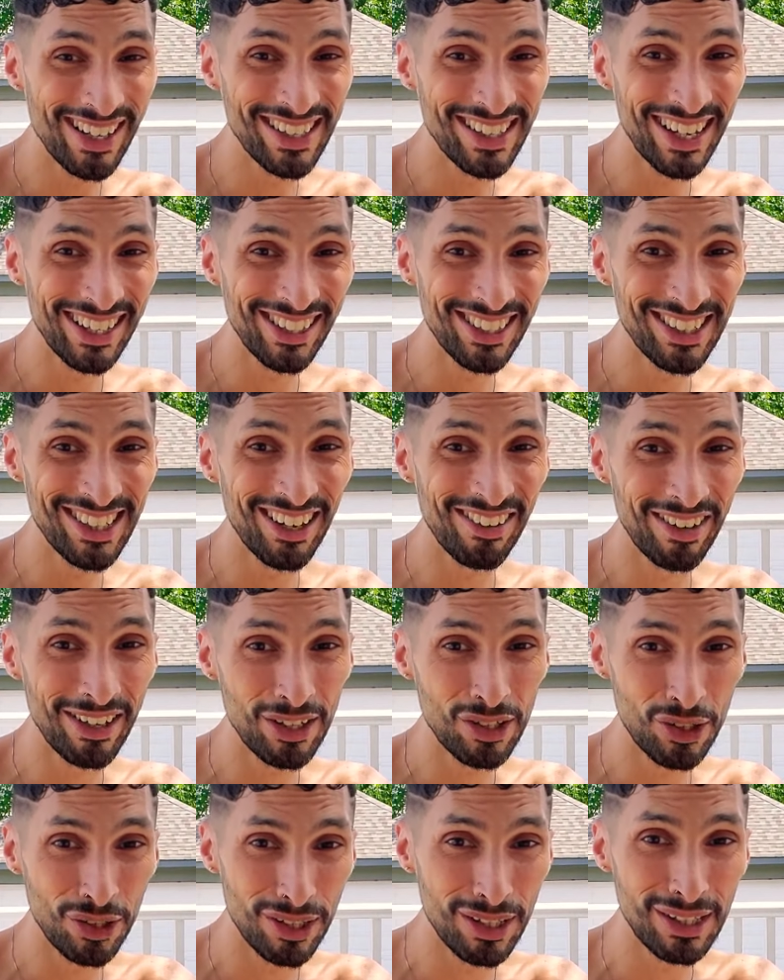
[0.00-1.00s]

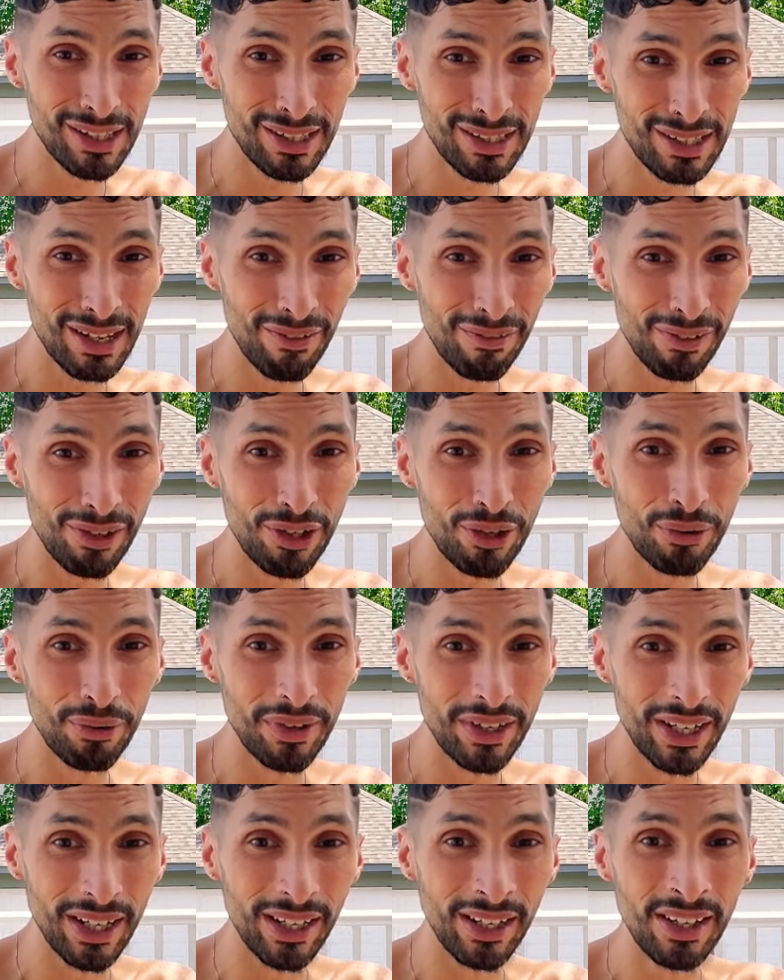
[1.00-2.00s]
Sagittarius, so this is definitely your
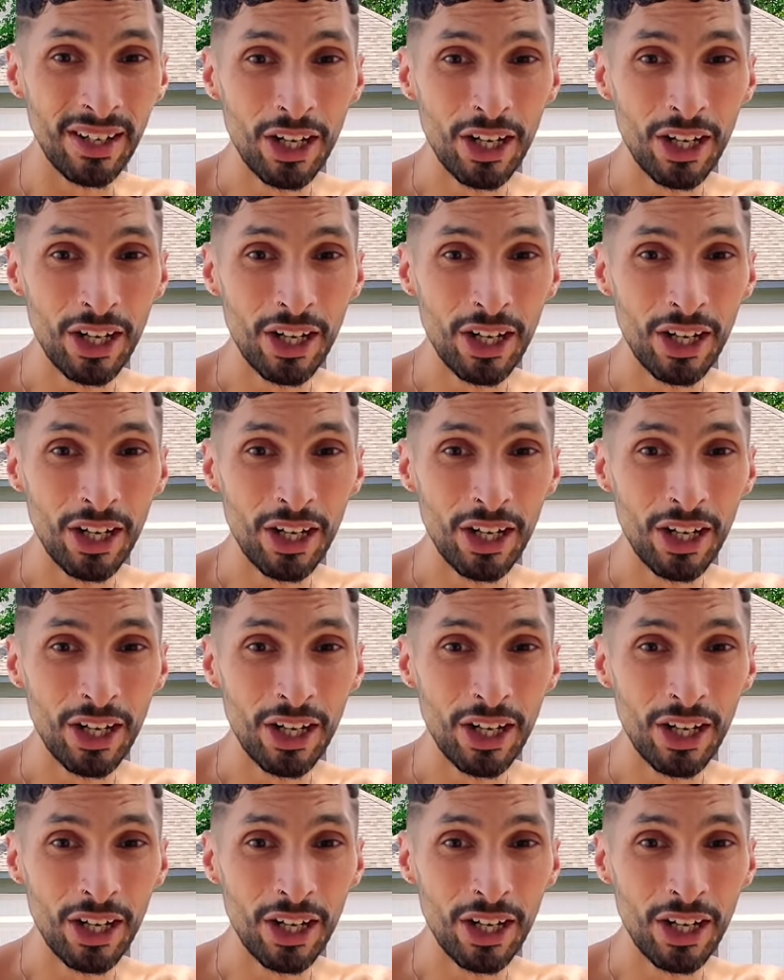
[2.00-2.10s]
reading.